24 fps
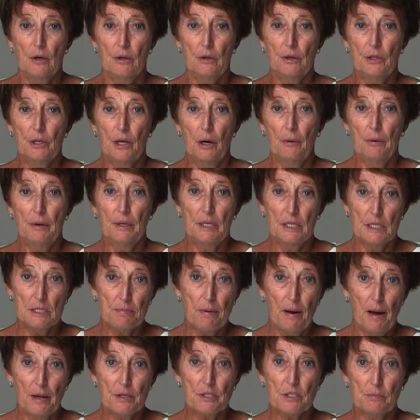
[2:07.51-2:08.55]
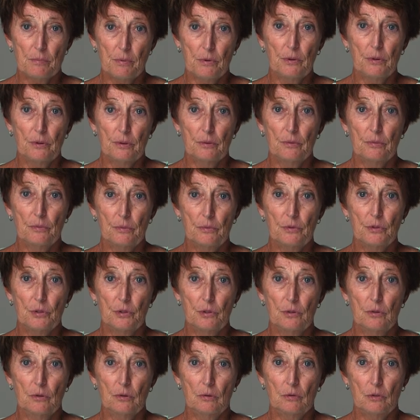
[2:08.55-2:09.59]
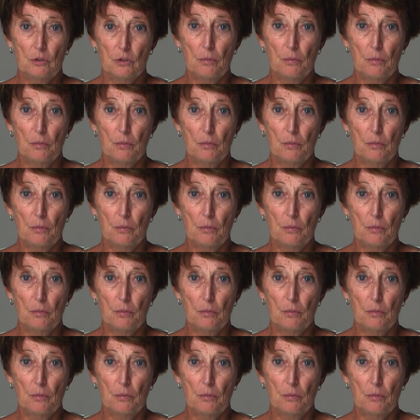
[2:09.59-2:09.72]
you know, it is possible to,